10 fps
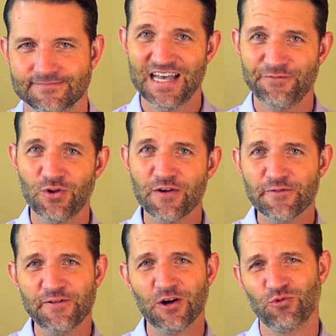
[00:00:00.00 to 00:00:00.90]
Have you
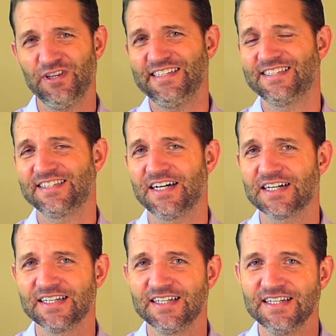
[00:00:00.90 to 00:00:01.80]
ever felt really
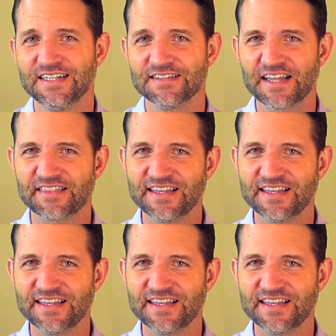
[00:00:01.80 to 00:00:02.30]
stuck? Like